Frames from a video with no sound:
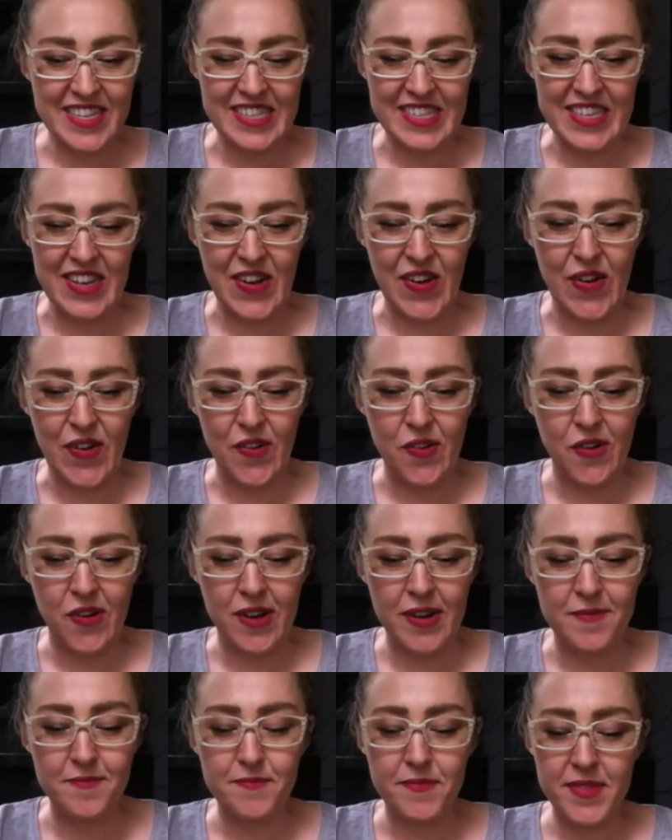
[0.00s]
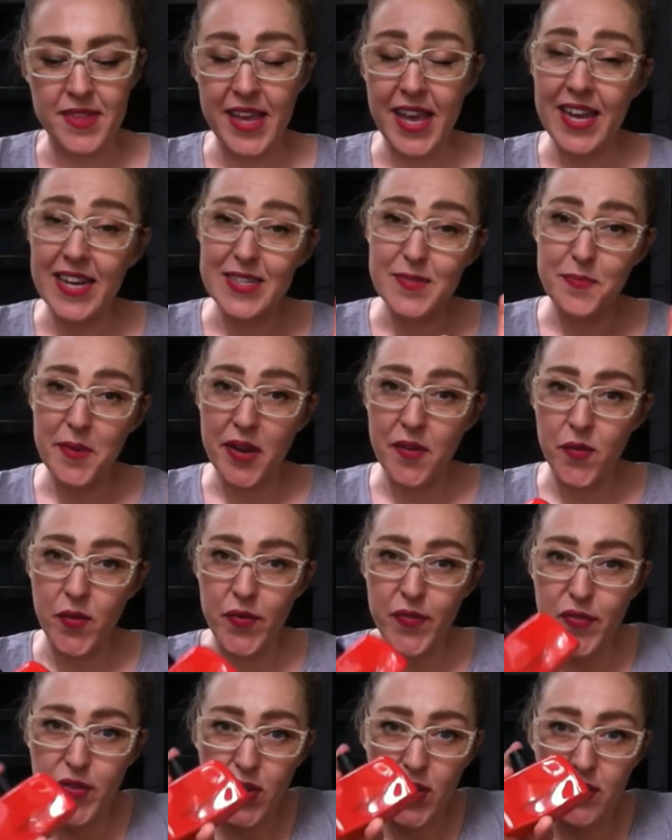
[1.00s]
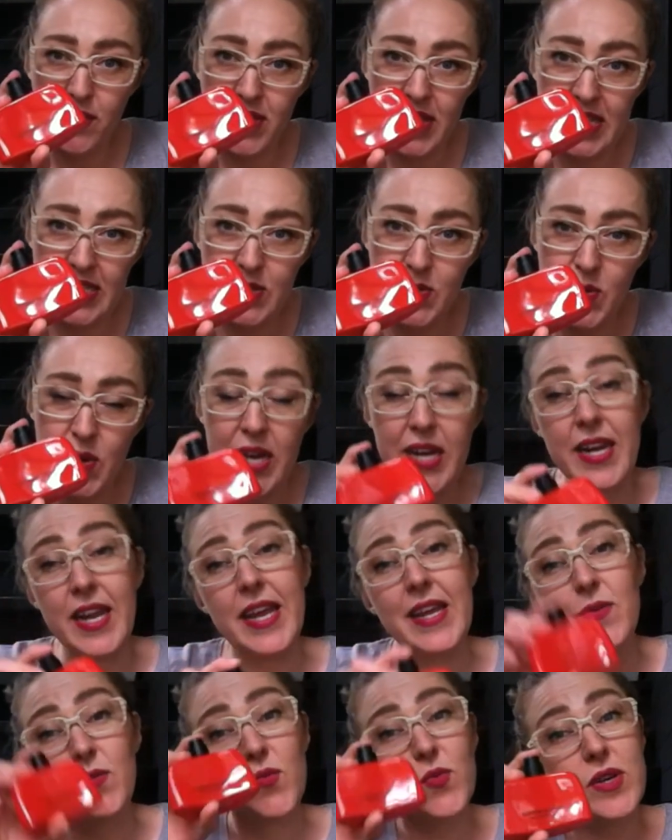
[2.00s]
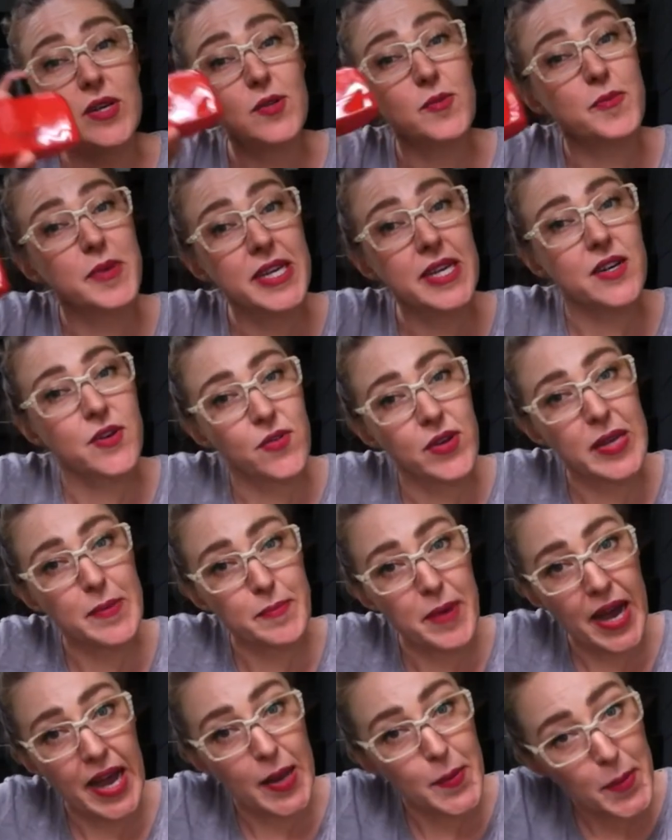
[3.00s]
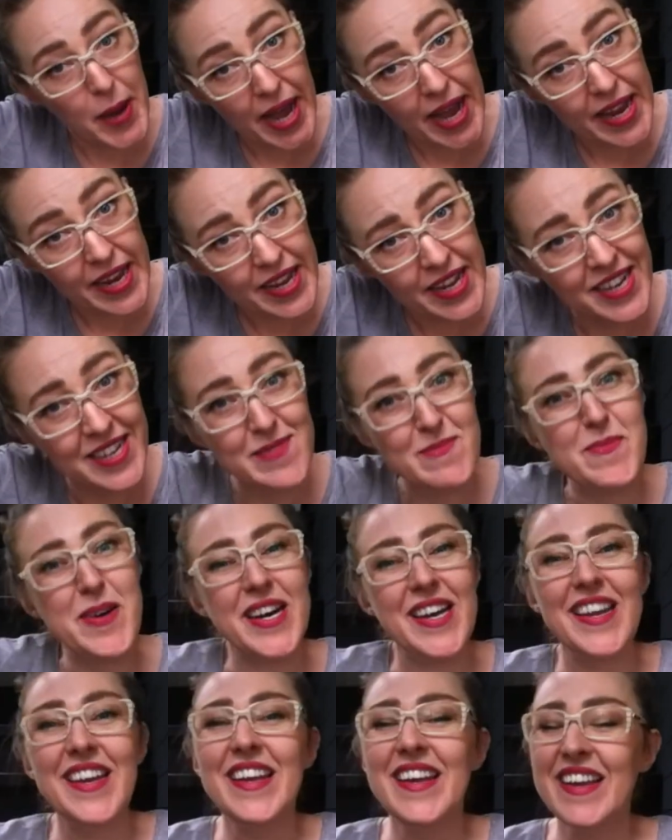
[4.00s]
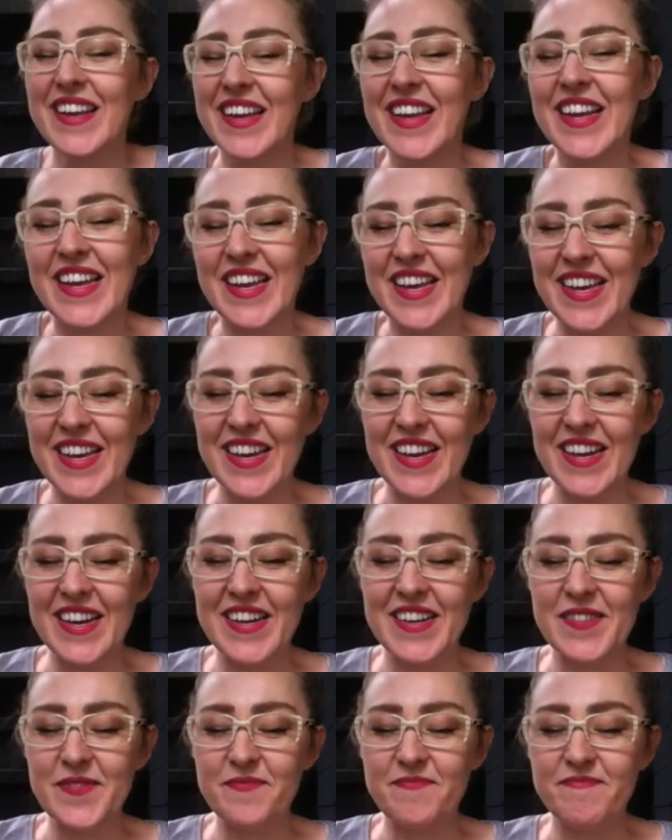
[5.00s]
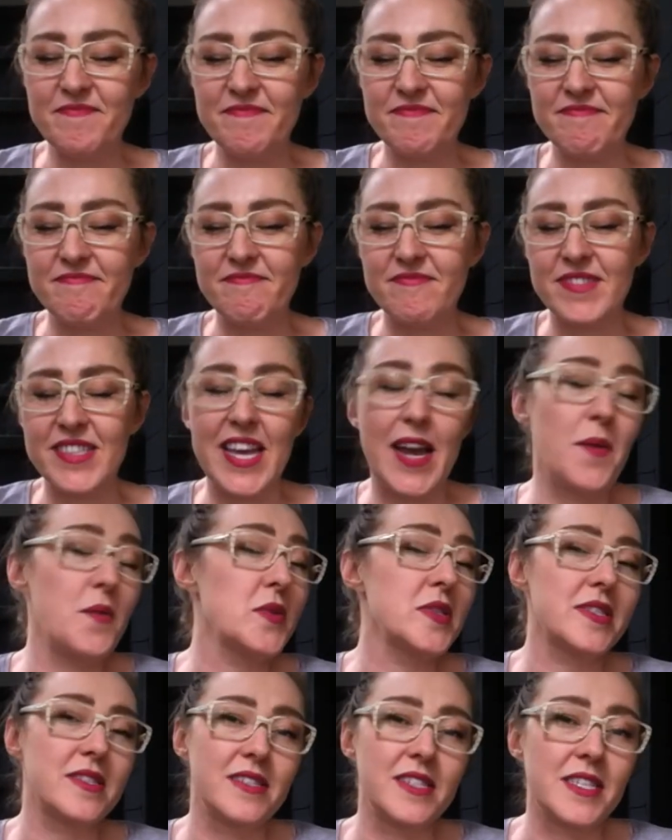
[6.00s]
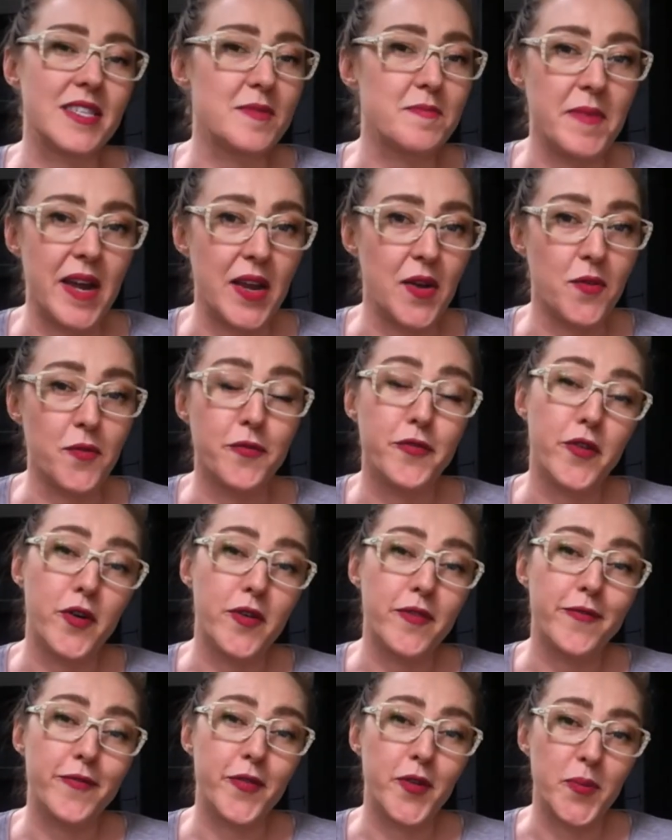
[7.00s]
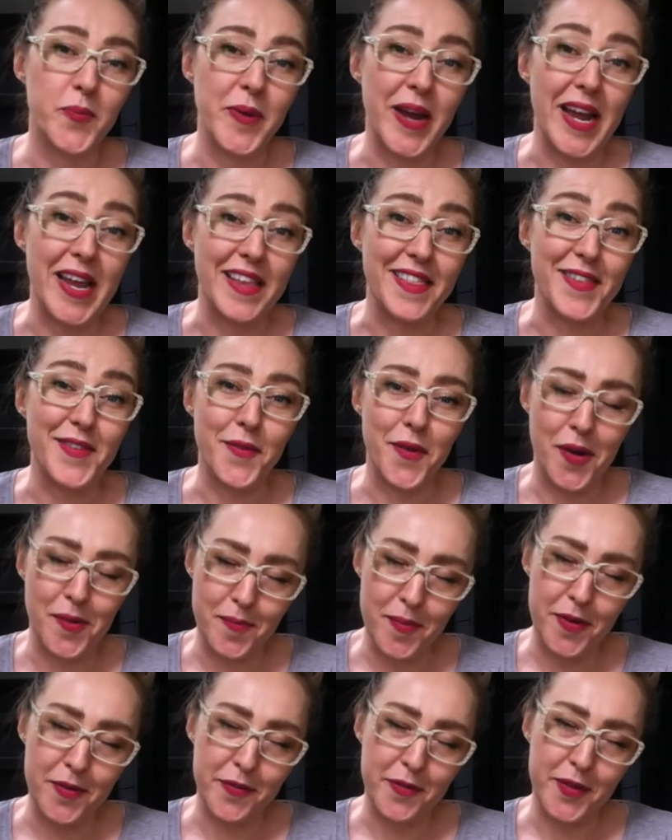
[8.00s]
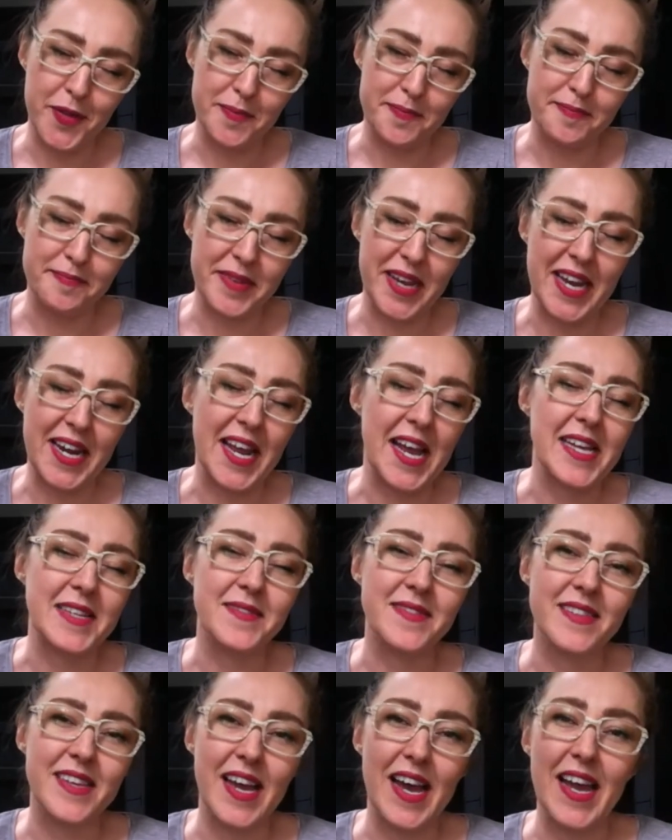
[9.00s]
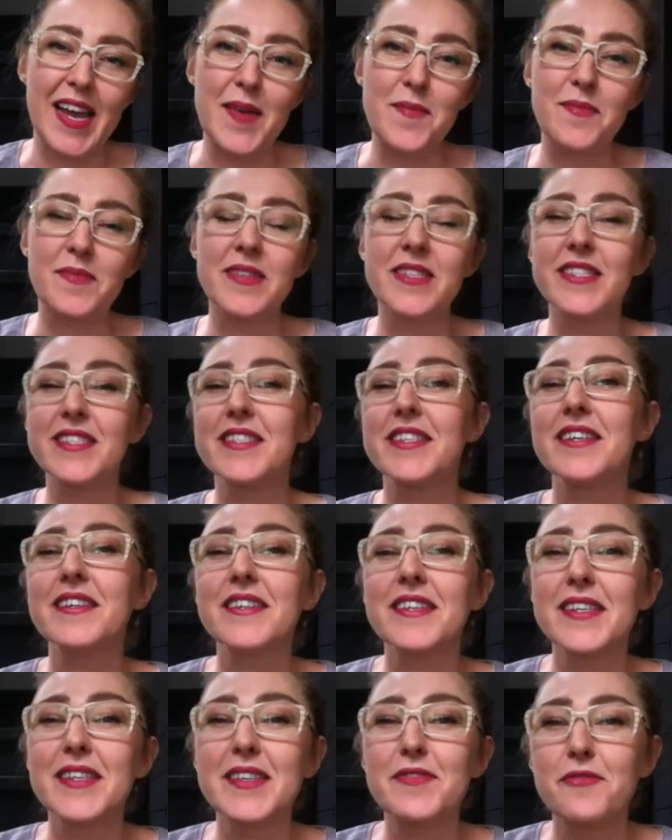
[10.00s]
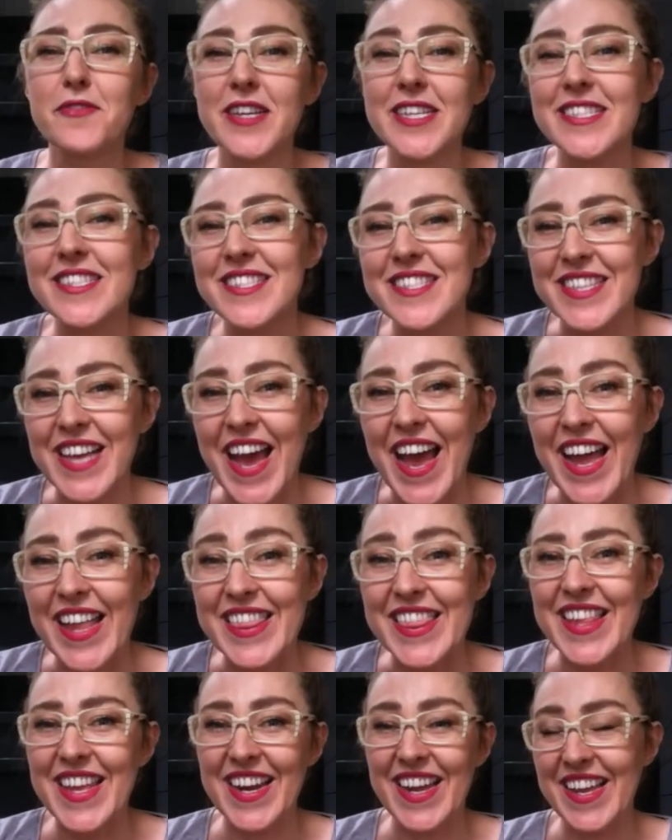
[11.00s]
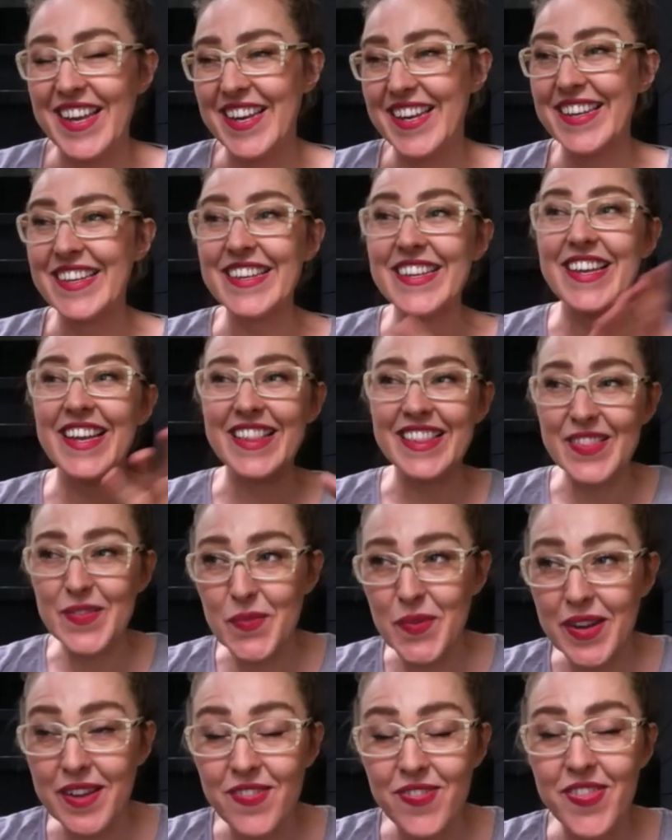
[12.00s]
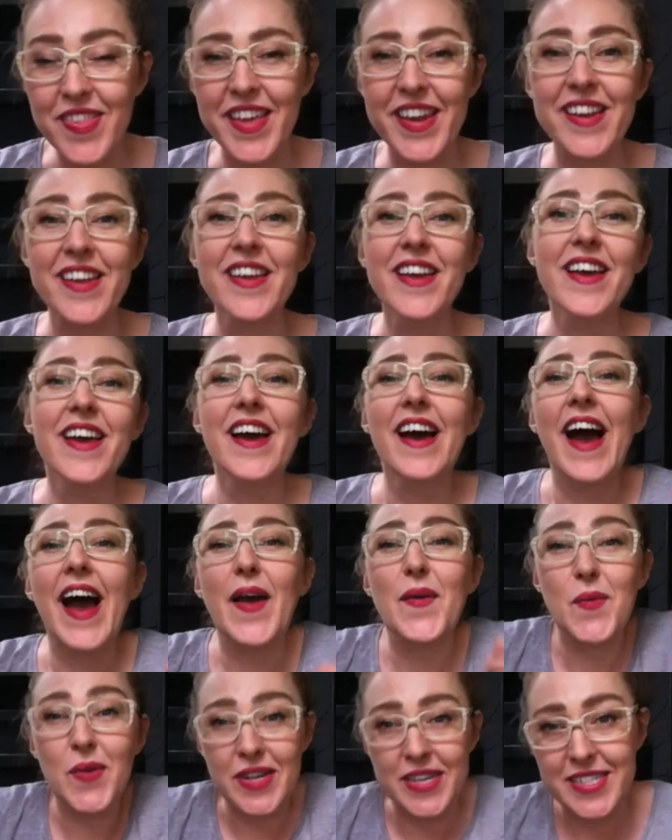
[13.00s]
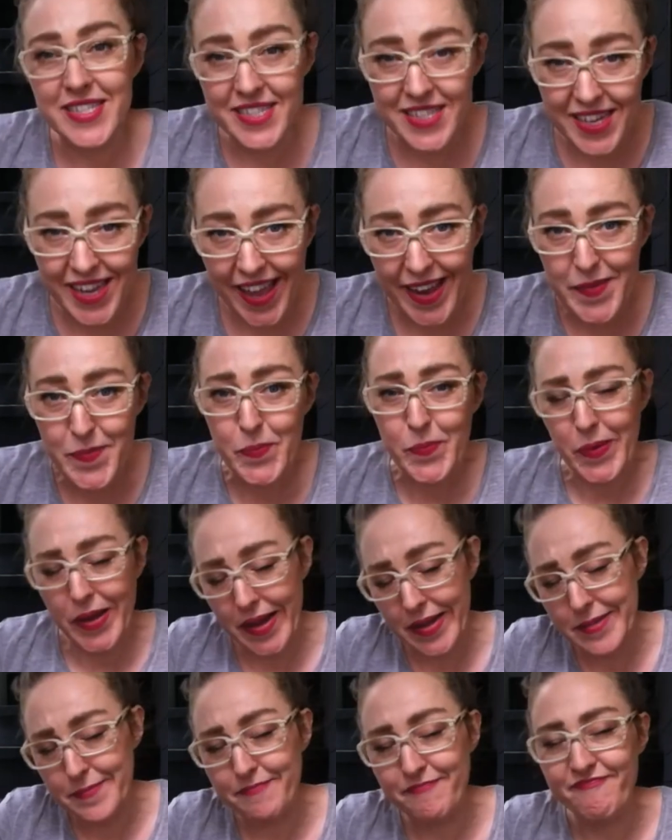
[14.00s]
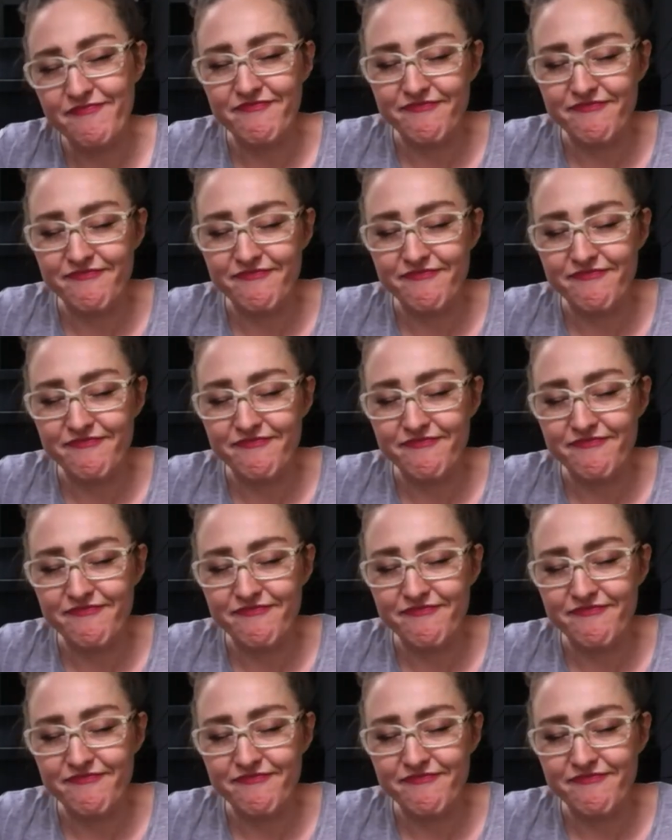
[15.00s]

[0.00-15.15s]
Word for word: So um, that is my review of this one. It will be going bye-bye, but um, that was just my own fault for buying the wrong perfume. And I, I am still gonna feel sad that I didn't get the one that I wanted to get, but